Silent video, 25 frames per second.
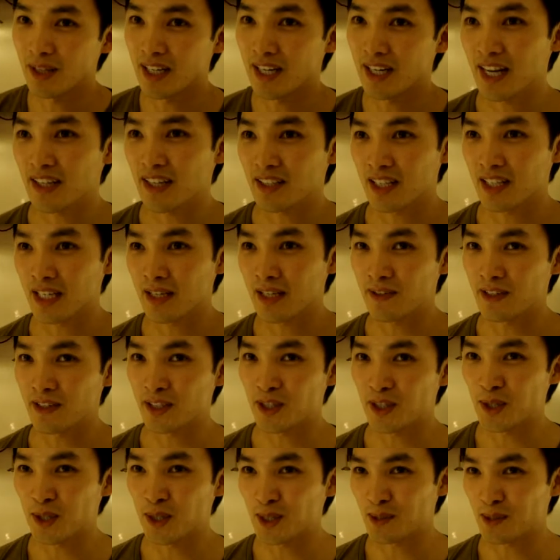But you have to keep
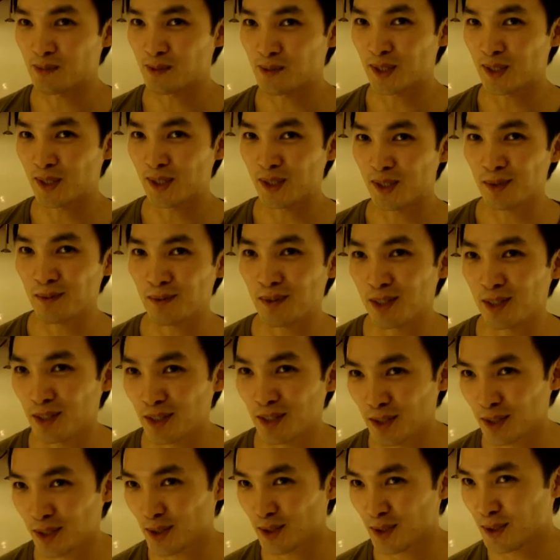it going because
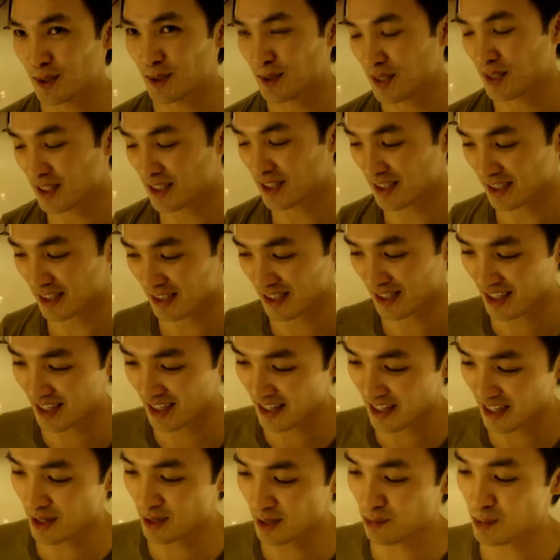there's a
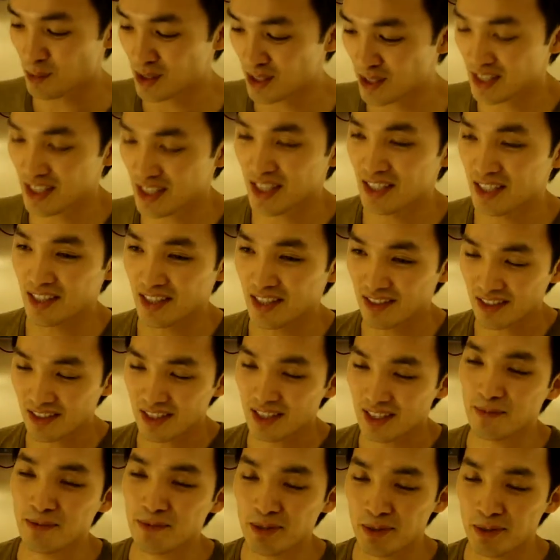tight community that
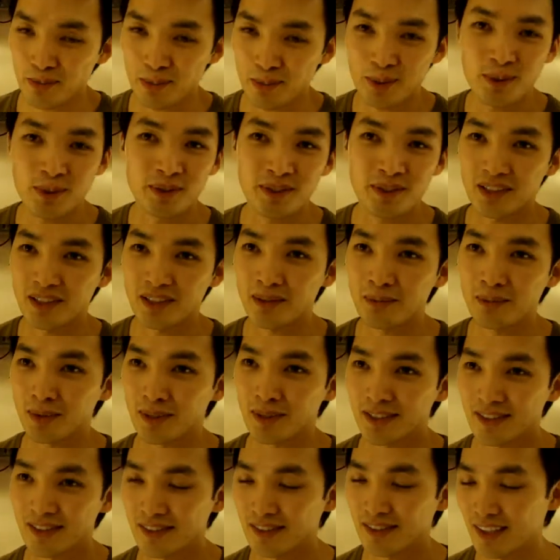keeps supporting it.
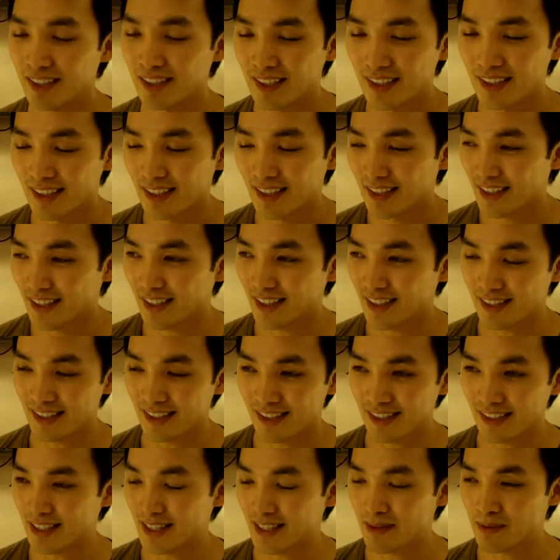But at
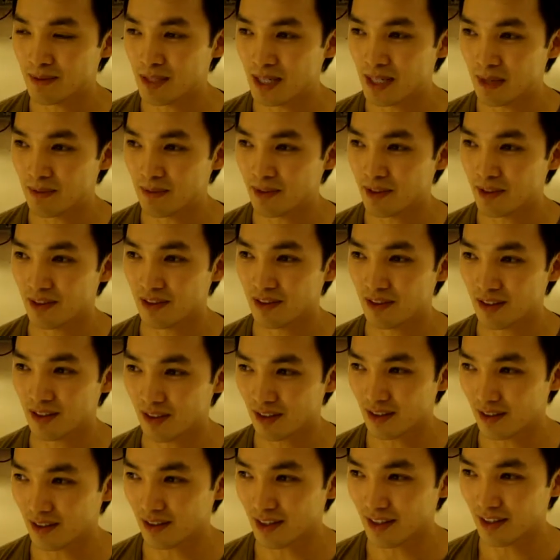the same time, I
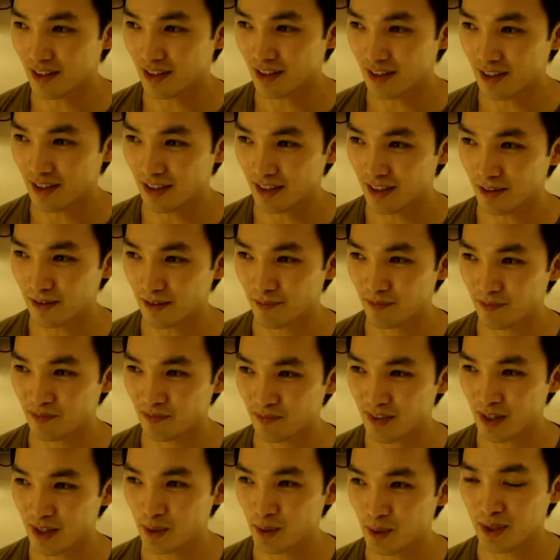think they
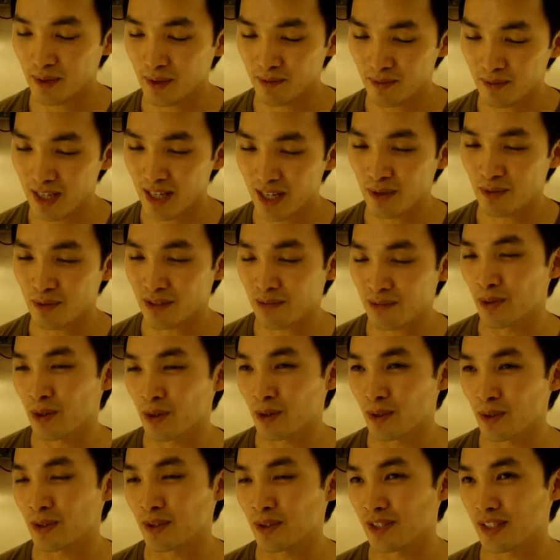could have done with
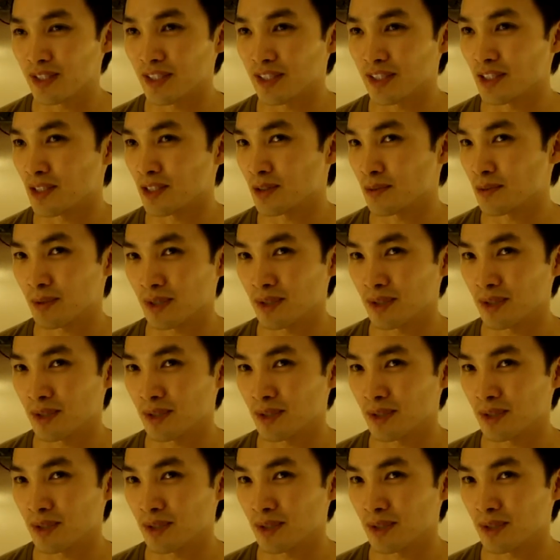more audience.